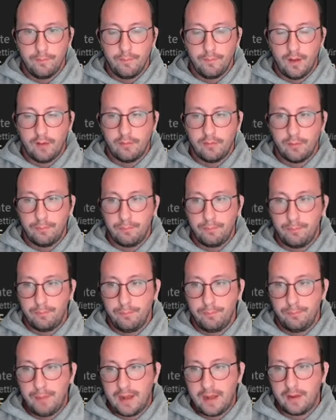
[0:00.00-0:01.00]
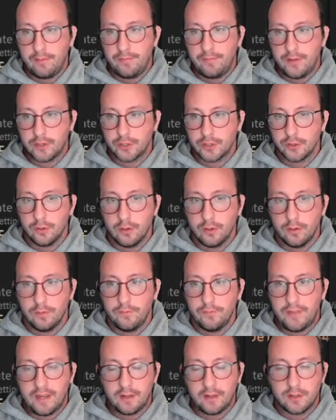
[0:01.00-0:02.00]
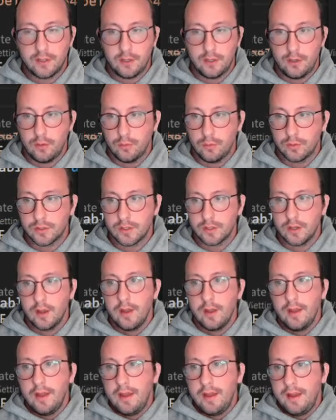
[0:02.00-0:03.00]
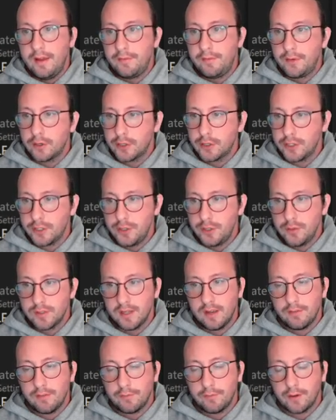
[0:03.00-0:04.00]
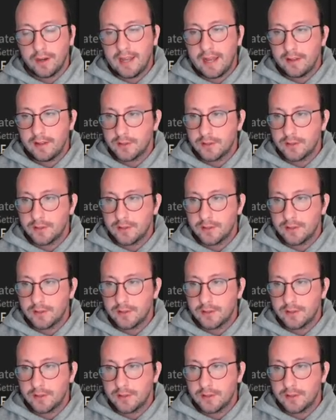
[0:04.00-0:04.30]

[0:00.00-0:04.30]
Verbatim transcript: of a beneficial thing to use. If you're just using it for get